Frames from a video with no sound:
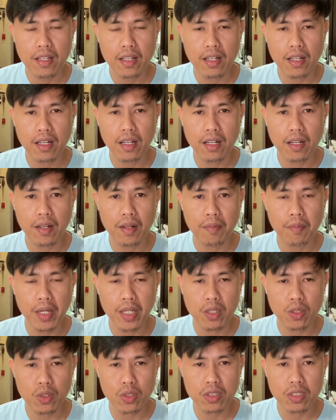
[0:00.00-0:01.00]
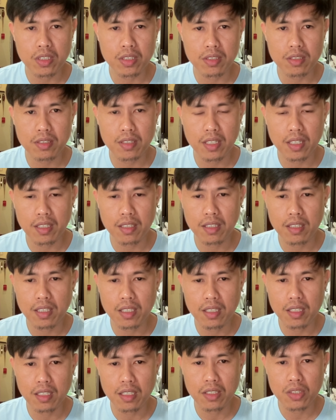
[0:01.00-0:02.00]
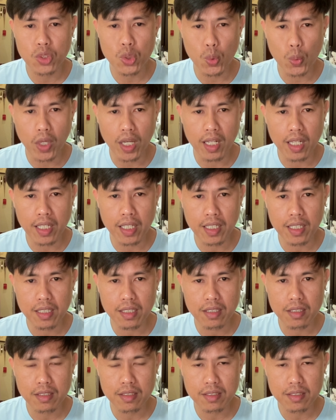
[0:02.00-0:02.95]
Um, I noticed that the swelling